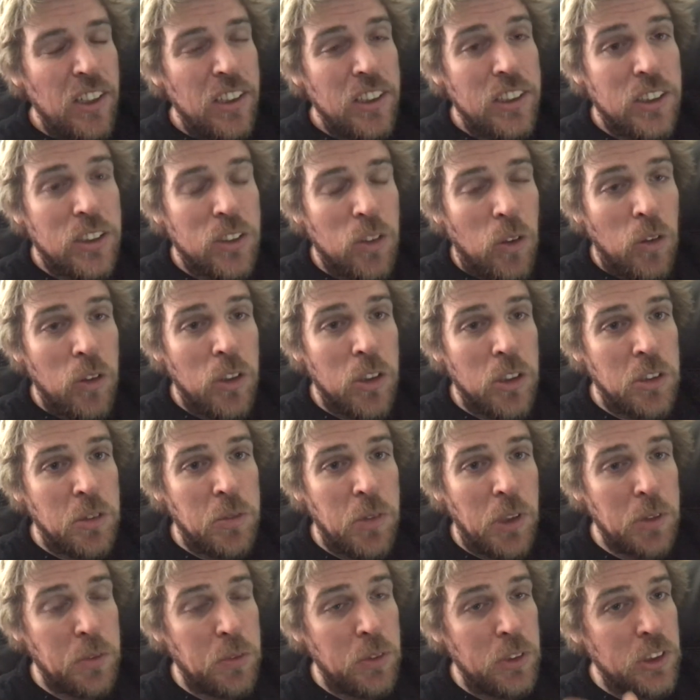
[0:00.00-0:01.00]
So there
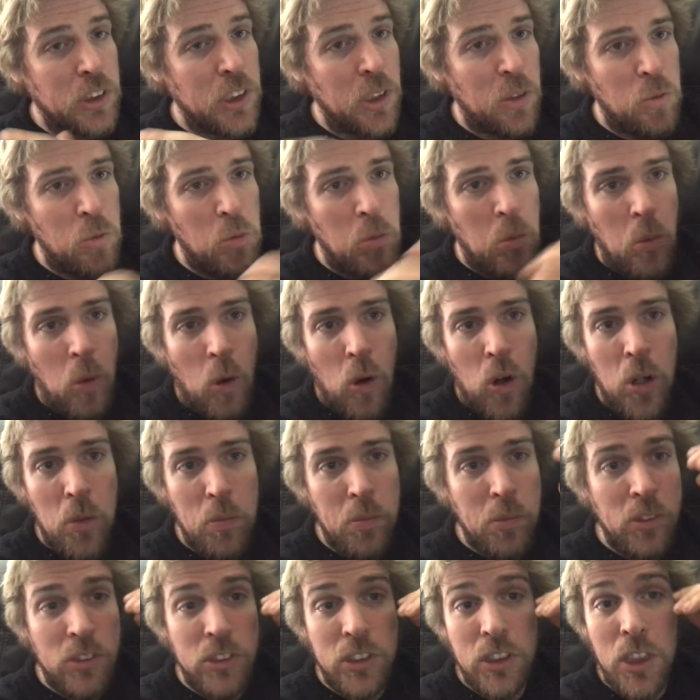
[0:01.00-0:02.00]
must be something
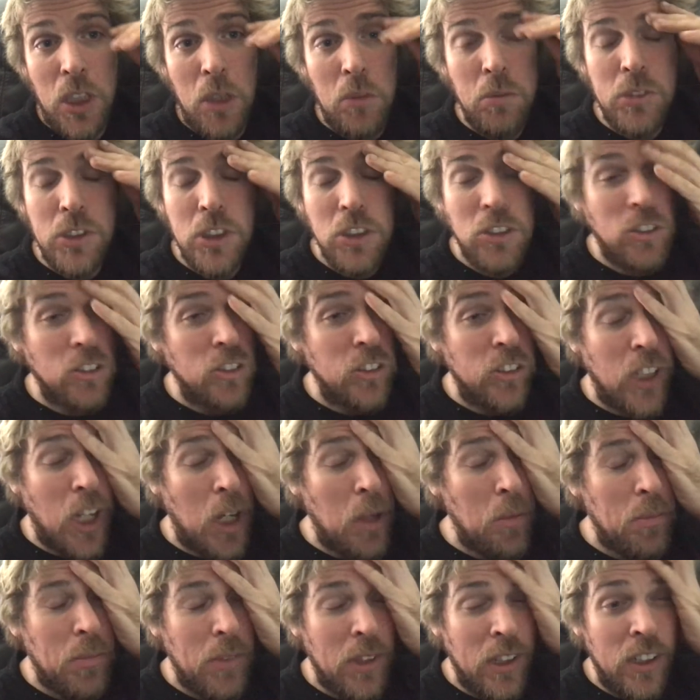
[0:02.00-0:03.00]
warped or something screwed
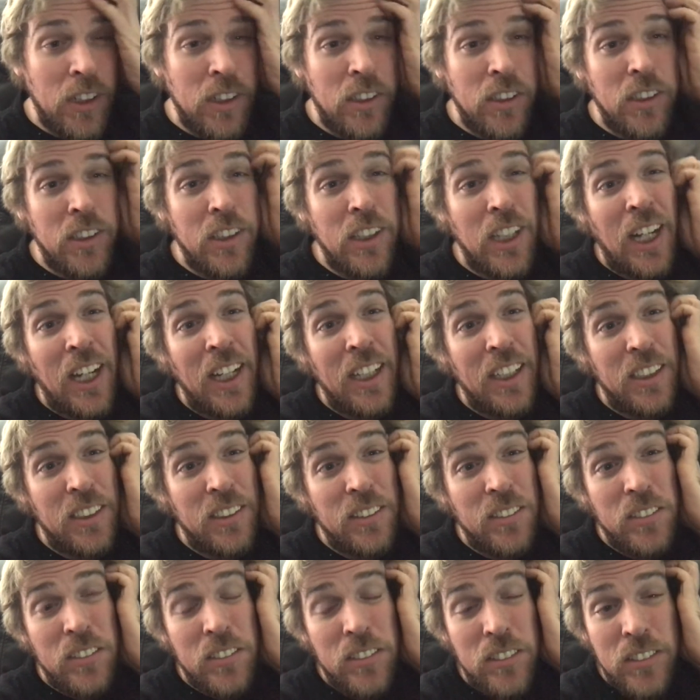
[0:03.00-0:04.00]
up there in that,
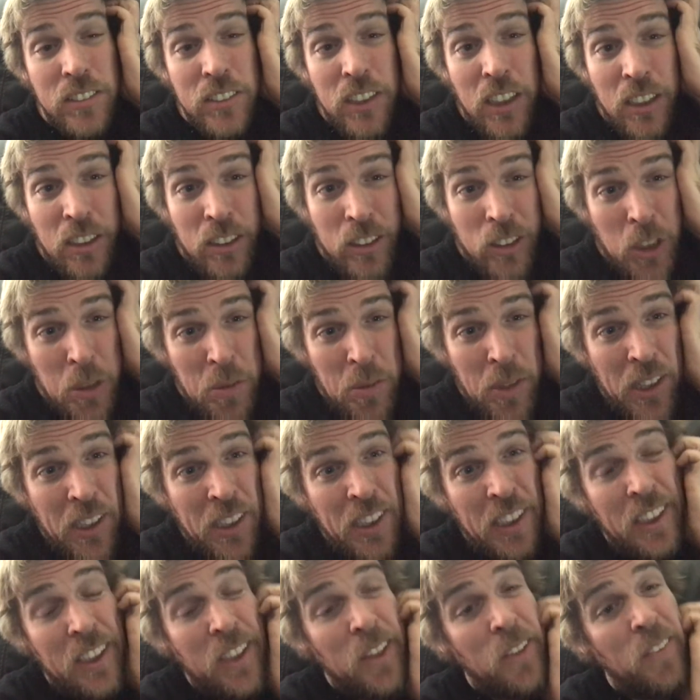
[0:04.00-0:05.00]
I don't know, might
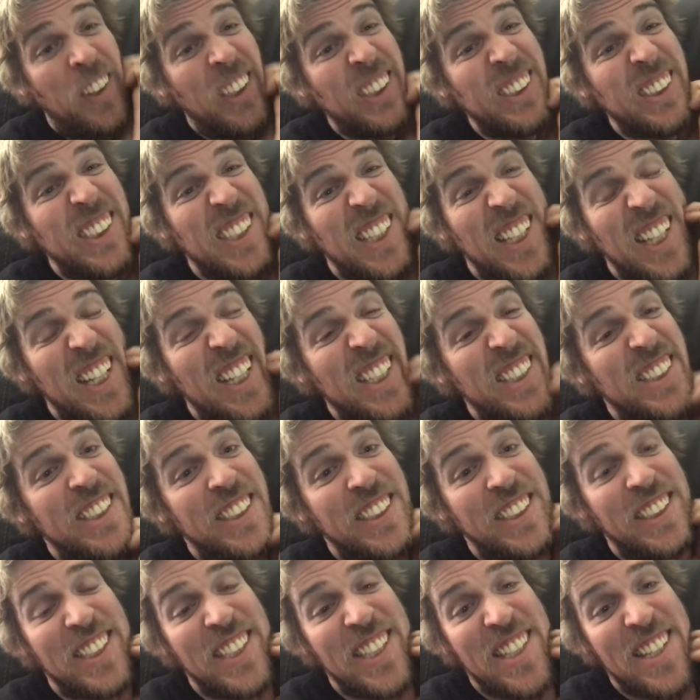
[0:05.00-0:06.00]
need new engine
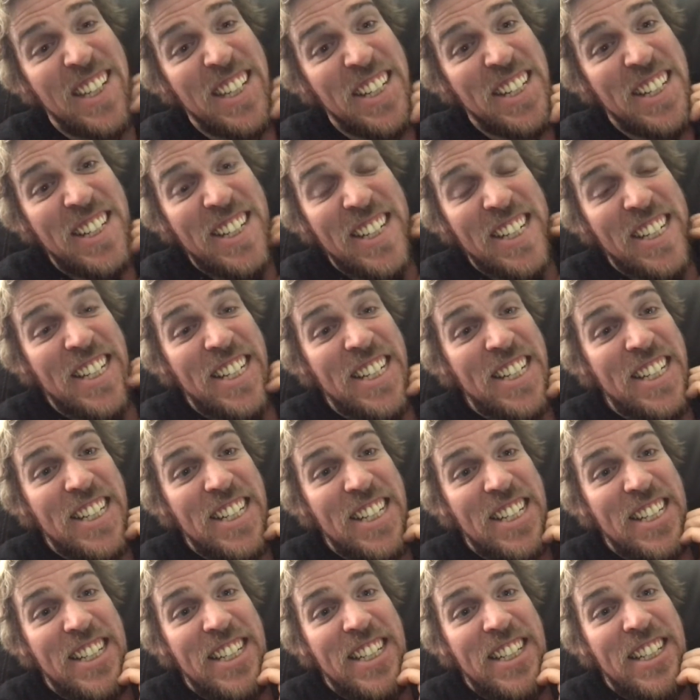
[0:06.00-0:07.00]
cases.
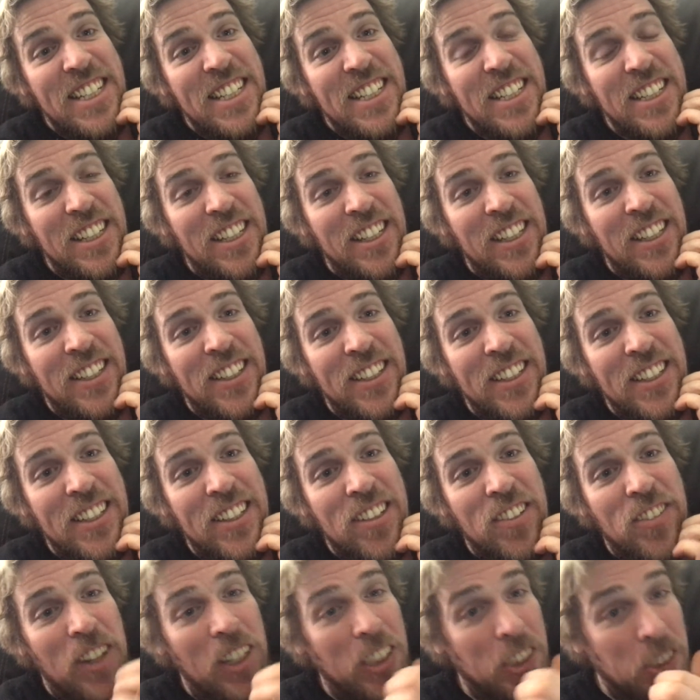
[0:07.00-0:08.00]

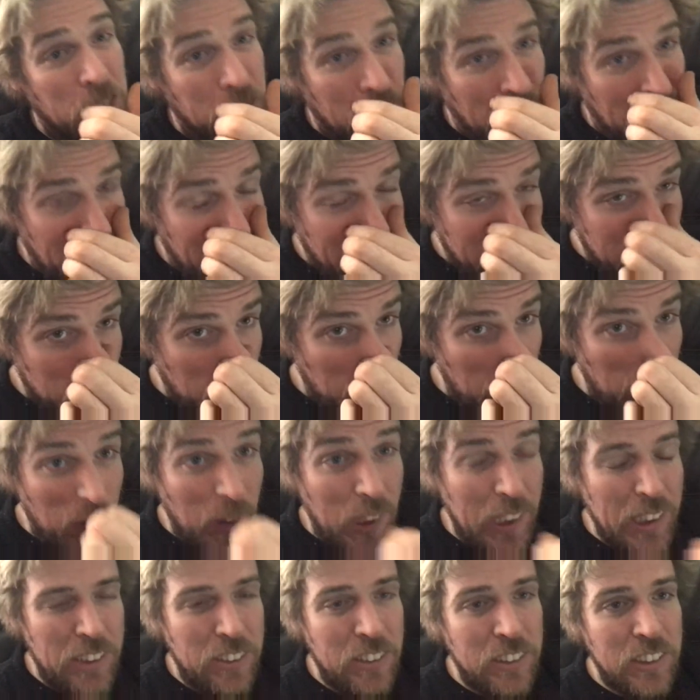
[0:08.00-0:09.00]
Frustrating. So
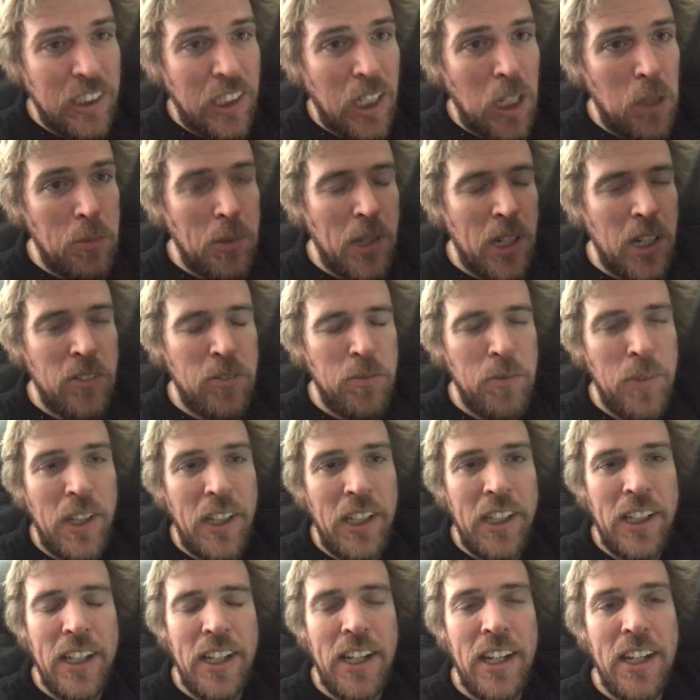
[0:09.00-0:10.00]
anyways, here's a little bit of
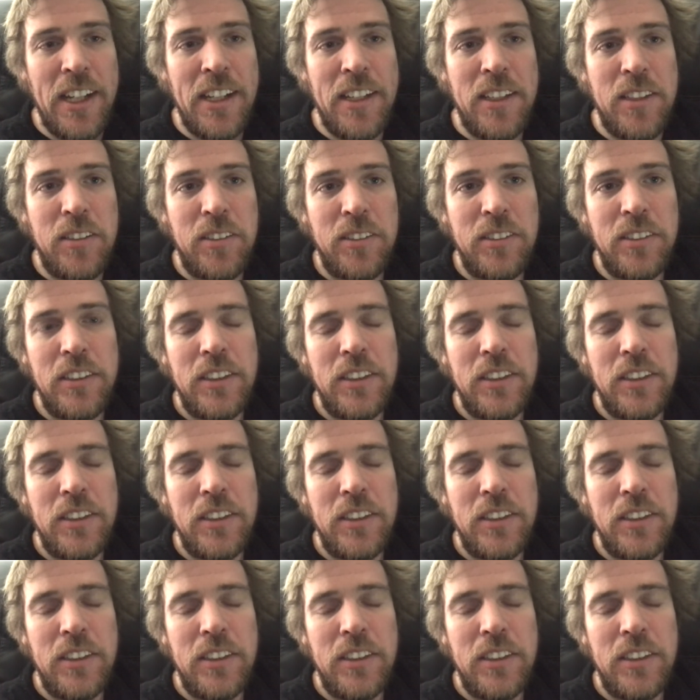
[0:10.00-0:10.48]
me getting